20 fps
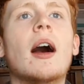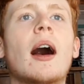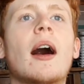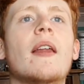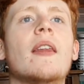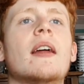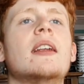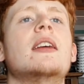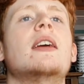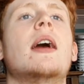
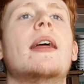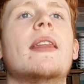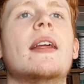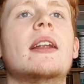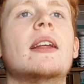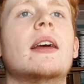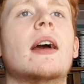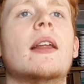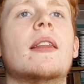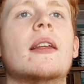And
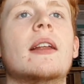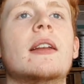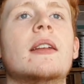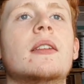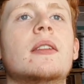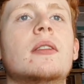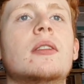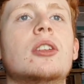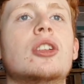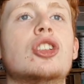
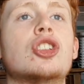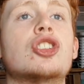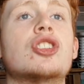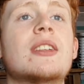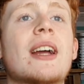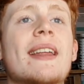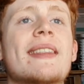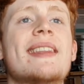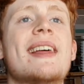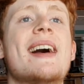then you just
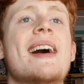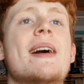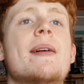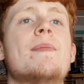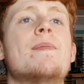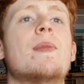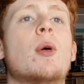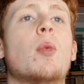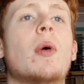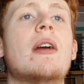stand
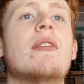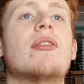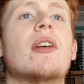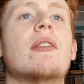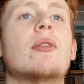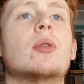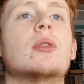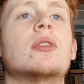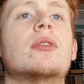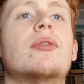there and wait for
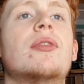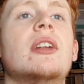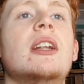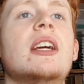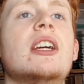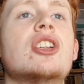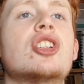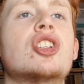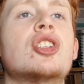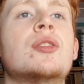everyone to
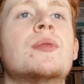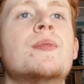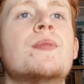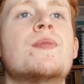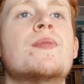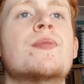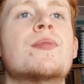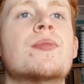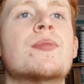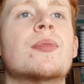finish,
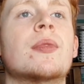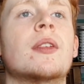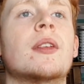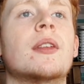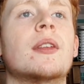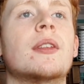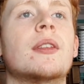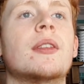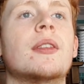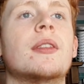
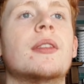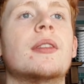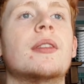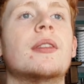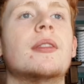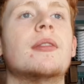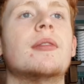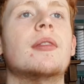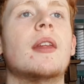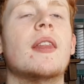
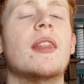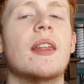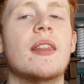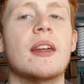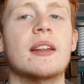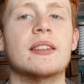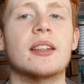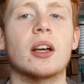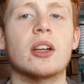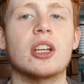and then
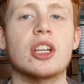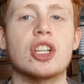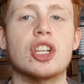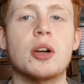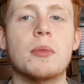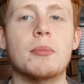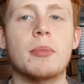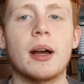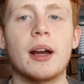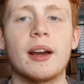they tell you your
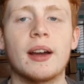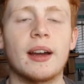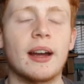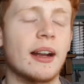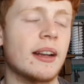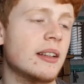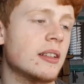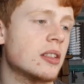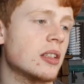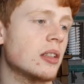number,
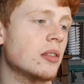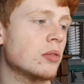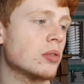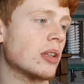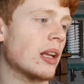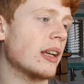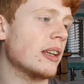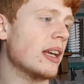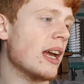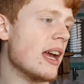and it was
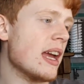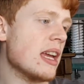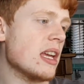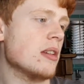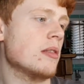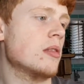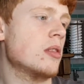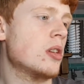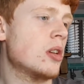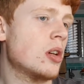
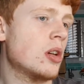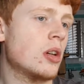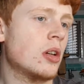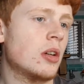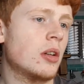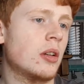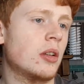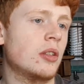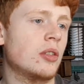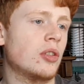8,
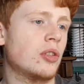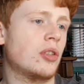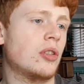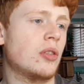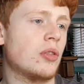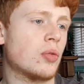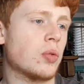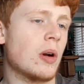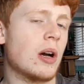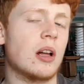
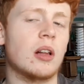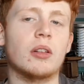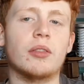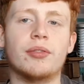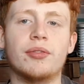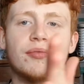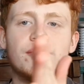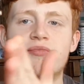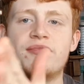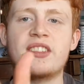
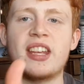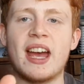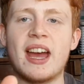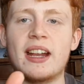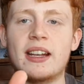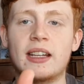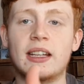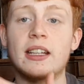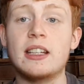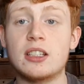12,
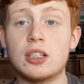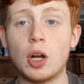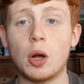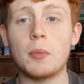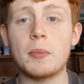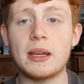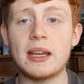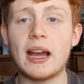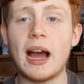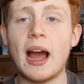10. And he
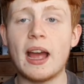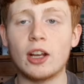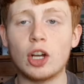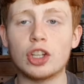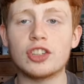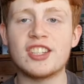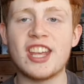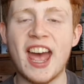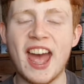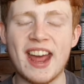told me I
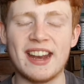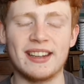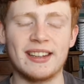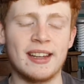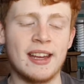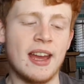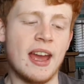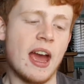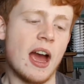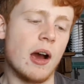got 10.
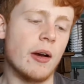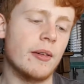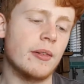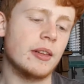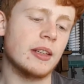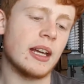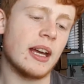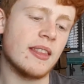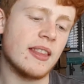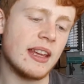
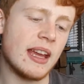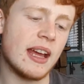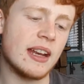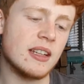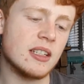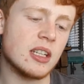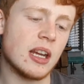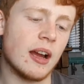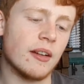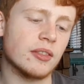And at the
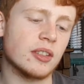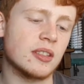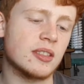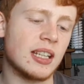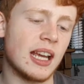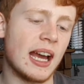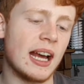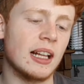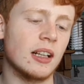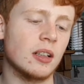end, you have to
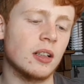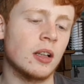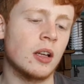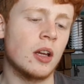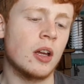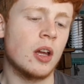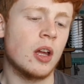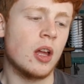tell